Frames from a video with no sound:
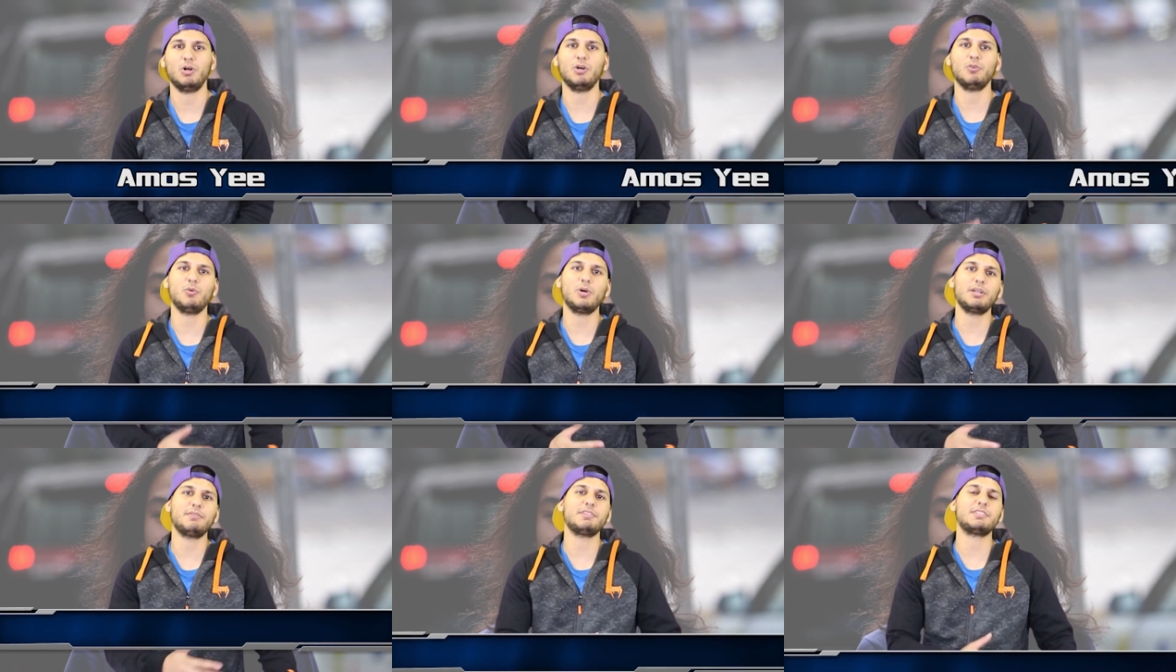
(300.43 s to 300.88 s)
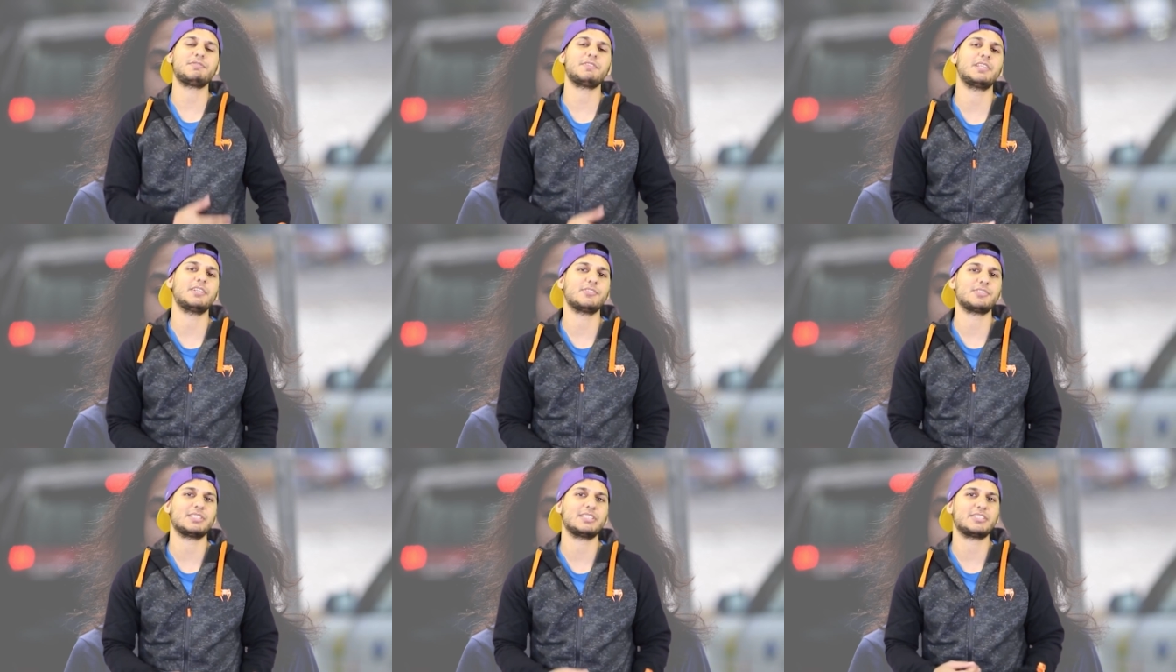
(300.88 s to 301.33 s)
Well, in one of his
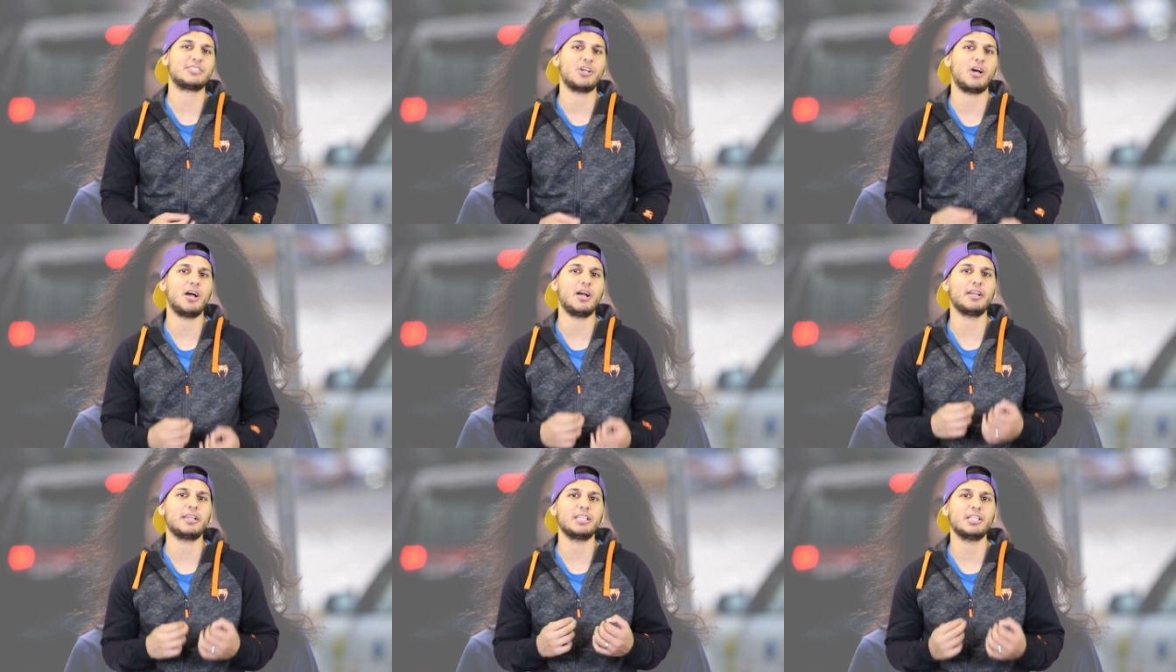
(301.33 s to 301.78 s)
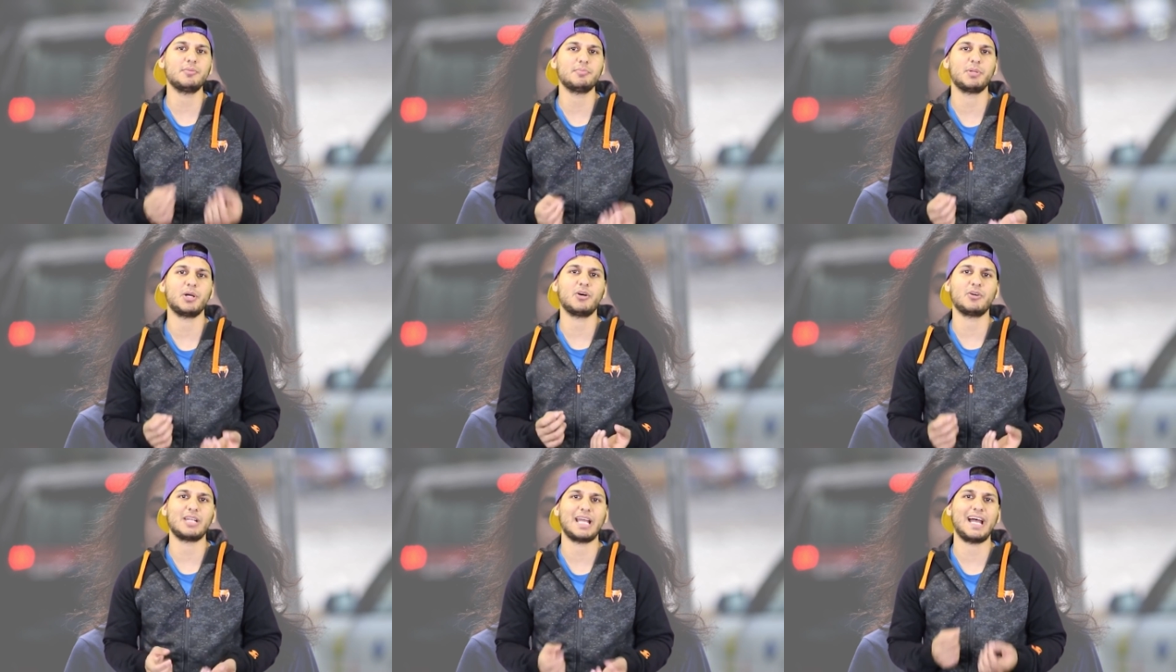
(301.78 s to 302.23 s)
videos, he's talking
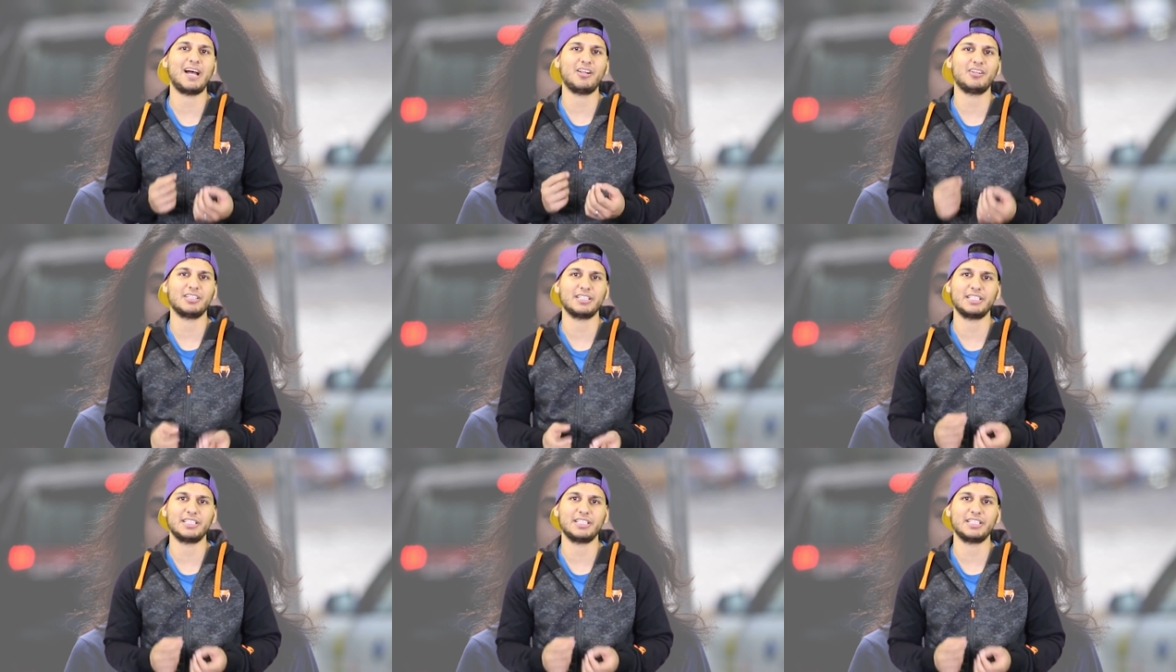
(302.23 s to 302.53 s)
about how